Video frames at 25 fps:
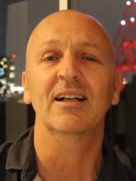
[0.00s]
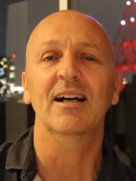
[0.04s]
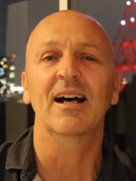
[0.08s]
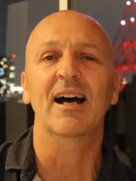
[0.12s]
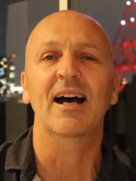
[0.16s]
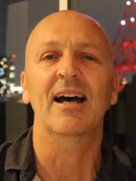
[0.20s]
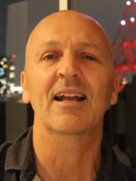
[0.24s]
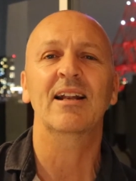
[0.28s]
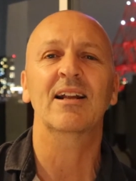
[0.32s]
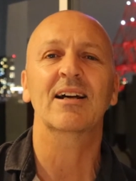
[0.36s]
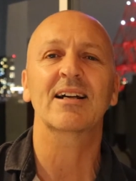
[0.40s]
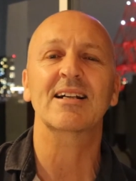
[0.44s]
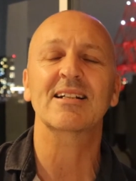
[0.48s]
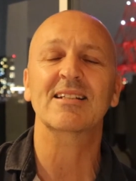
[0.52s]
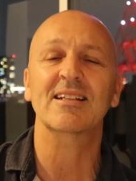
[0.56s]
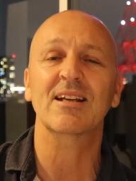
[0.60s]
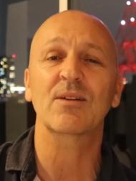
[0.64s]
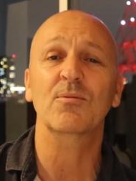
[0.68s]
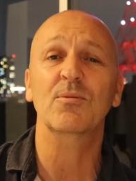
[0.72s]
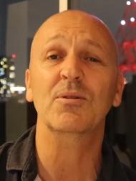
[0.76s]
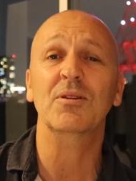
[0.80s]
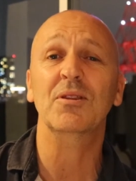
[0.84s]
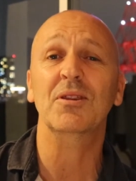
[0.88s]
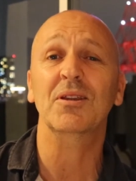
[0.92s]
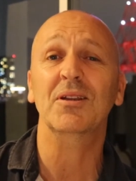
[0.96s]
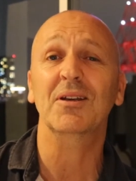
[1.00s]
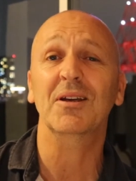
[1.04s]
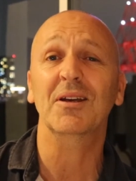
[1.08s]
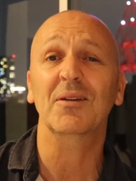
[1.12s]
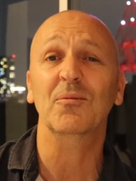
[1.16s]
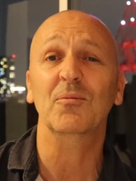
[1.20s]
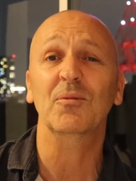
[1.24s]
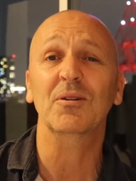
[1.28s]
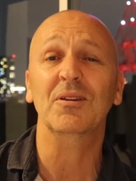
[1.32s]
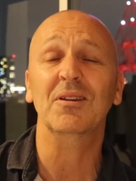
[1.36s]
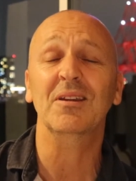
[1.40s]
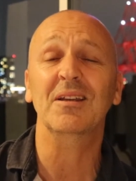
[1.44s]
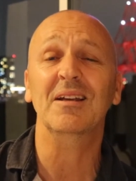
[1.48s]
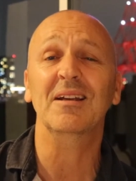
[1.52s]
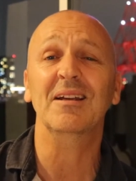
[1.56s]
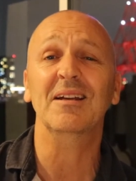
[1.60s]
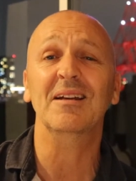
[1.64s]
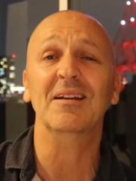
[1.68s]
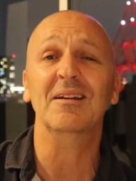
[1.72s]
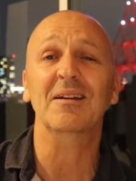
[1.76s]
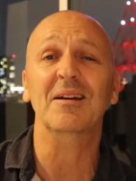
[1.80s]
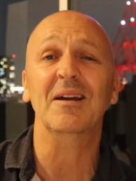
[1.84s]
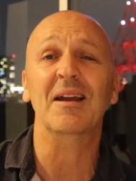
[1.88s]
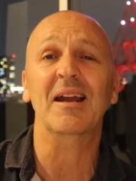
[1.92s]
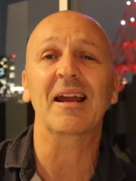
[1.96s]
And like I say, with
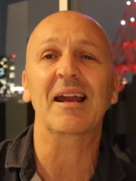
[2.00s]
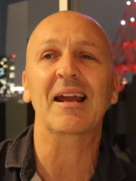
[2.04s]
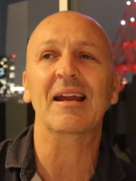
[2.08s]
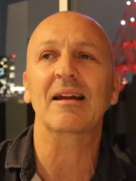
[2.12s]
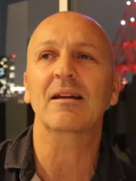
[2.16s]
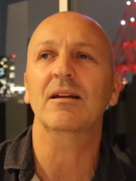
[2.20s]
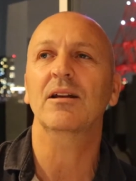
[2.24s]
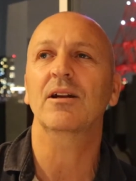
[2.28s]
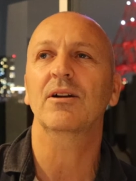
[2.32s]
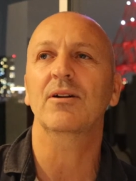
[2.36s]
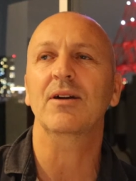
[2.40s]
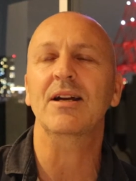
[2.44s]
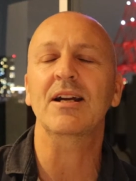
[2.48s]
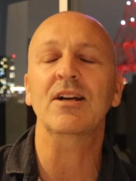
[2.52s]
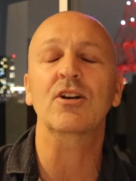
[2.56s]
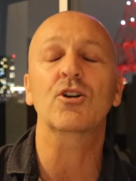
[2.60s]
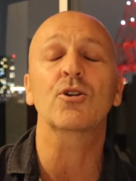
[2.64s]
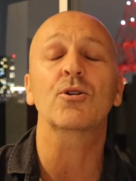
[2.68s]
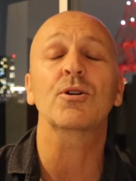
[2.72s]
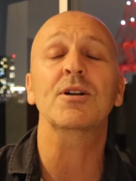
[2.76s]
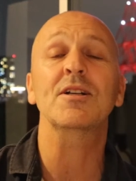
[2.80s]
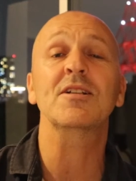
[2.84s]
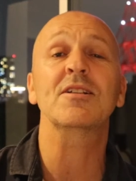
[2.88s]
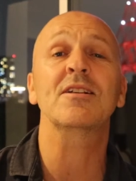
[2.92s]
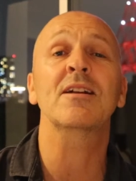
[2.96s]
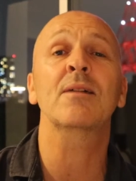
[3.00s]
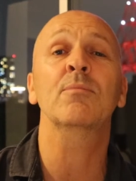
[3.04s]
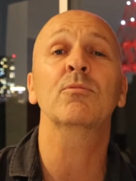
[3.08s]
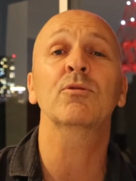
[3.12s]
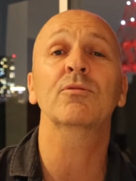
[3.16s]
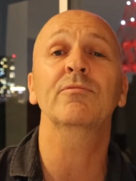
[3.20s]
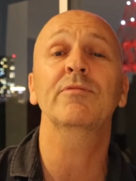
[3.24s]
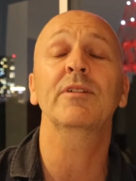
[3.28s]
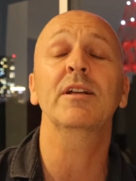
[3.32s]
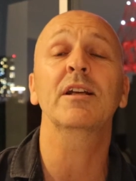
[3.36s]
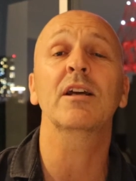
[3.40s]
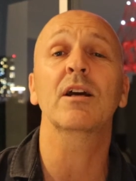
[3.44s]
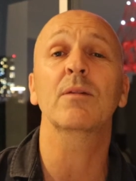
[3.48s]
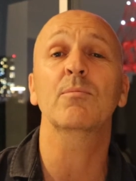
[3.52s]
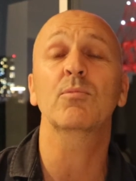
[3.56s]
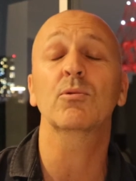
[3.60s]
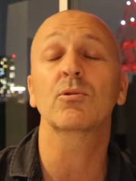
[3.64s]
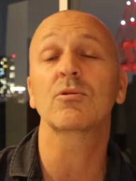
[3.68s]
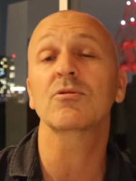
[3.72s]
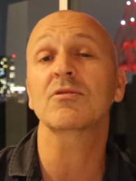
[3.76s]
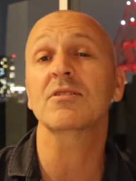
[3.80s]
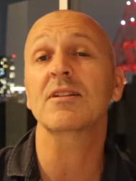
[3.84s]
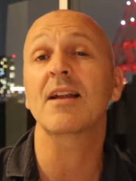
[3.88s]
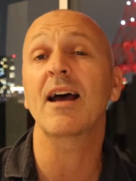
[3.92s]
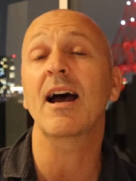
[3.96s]
the increased number of video
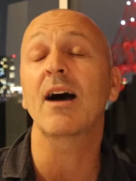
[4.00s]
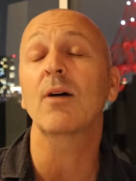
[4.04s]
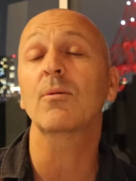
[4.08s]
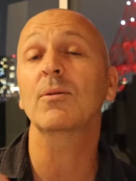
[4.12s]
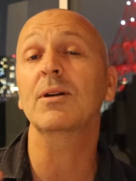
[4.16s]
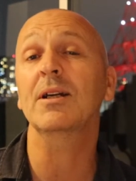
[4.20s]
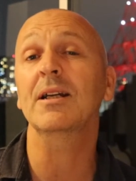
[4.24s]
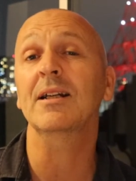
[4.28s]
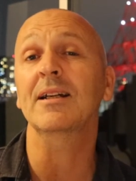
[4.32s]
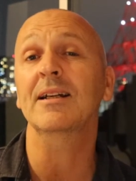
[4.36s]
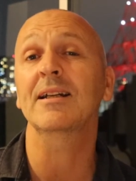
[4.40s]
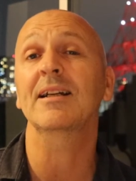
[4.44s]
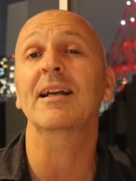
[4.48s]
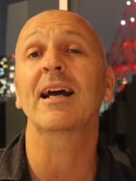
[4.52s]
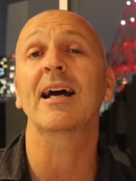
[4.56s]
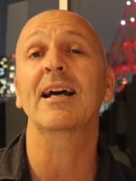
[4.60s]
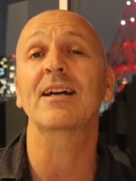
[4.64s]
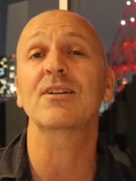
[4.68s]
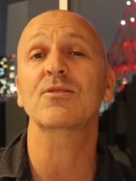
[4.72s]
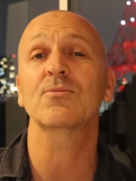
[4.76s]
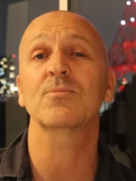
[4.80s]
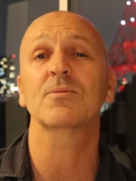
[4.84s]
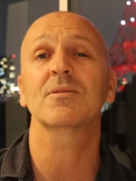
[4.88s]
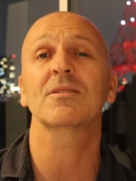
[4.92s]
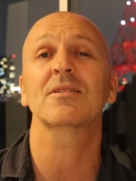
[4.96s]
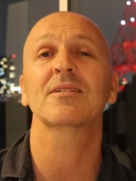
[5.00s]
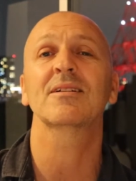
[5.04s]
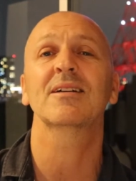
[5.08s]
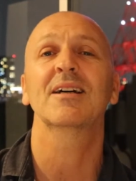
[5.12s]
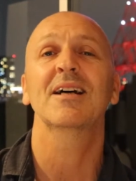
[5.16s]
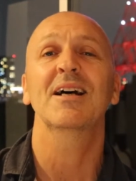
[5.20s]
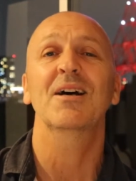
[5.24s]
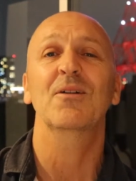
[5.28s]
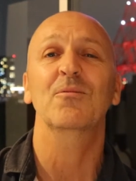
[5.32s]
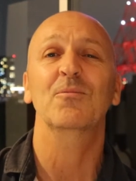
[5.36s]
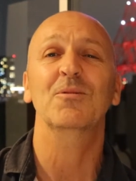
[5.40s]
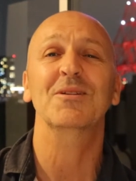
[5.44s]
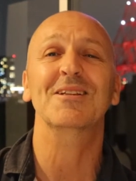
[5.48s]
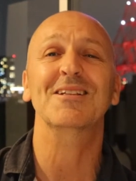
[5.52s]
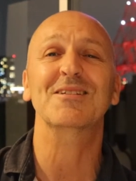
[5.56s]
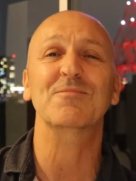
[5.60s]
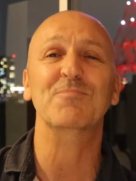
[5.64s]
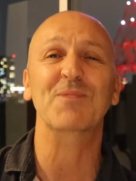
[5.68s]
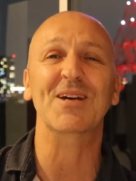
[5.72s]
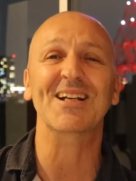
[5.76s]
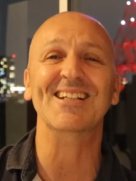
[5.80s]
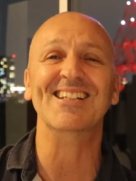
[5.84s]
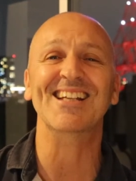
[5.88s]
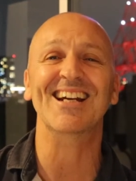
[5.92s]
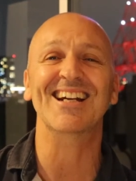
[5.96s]
boards and how we can engage with the
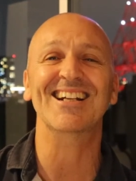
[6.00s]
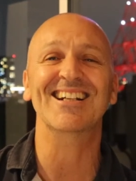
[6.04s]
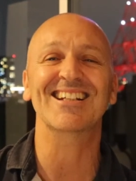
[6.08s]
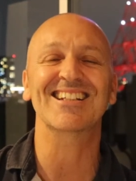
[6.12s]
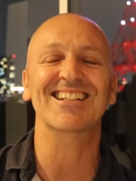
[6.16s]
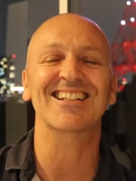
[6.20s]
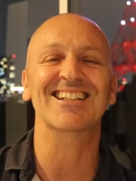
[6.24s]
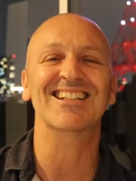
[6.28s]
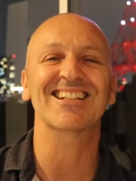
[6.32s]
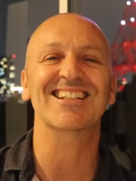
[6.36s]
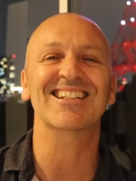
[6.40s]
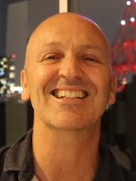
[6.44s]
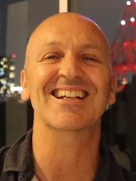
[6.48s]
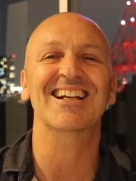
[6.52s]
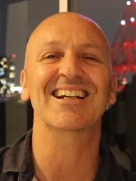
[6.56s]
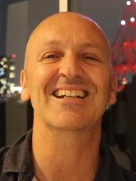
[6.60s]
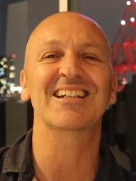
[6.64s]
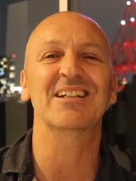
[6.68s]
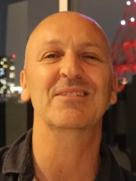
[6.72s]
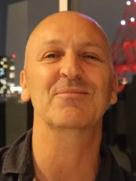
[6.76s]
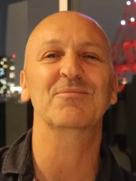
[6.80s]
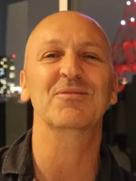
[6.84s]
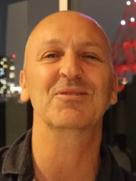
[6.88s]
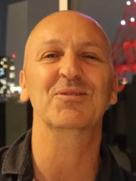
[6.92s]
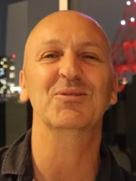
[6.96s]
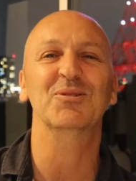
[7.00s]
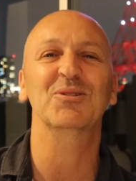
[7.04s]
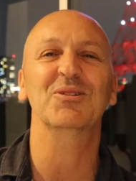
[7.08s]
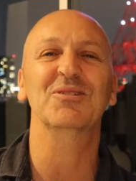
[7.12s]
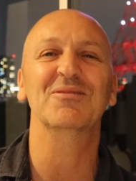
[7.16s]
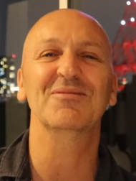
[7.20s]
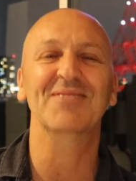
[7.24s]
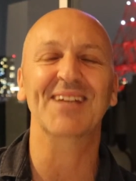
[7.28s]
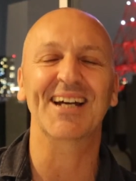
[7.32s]
spectators in the stadium with all of